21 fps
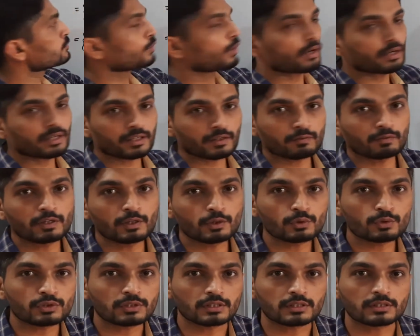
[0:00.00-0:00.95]
not equal to
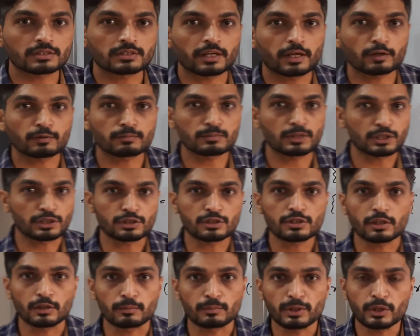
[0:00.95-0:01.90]
6, they have
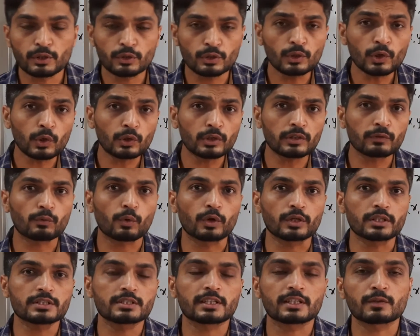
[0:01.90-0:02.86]
mentioned, but do you know that what
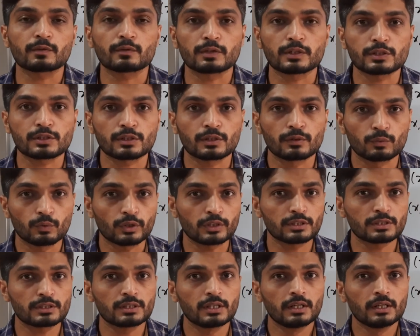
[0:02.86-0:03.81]
is equation, what
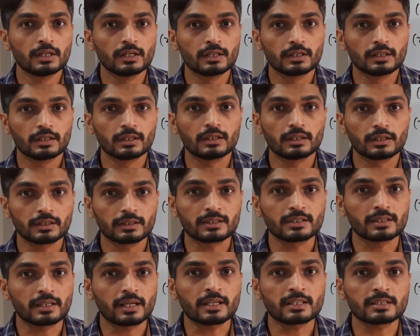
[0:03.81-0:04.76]
is
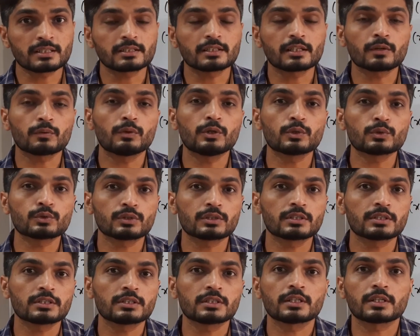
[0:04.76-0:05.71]
the x is equal to 6,
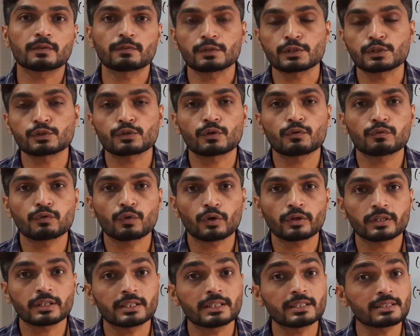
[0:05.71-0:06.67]
this is equation of
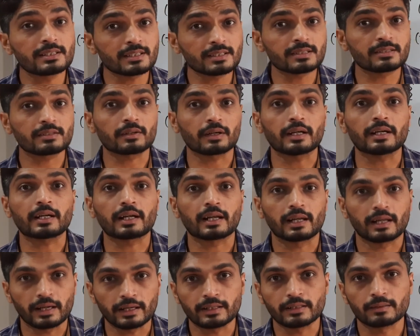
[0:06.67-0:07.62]
what? It is a straight
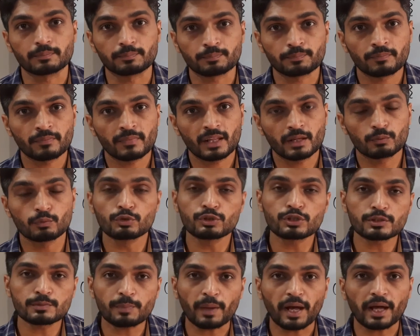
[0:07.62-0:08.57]
line which
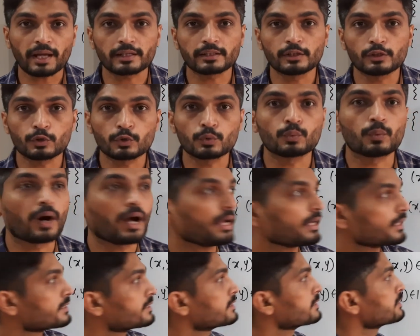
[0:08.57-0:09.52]
is parallel to
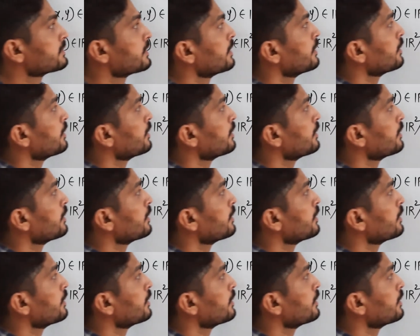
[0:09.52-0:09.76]
y-axis,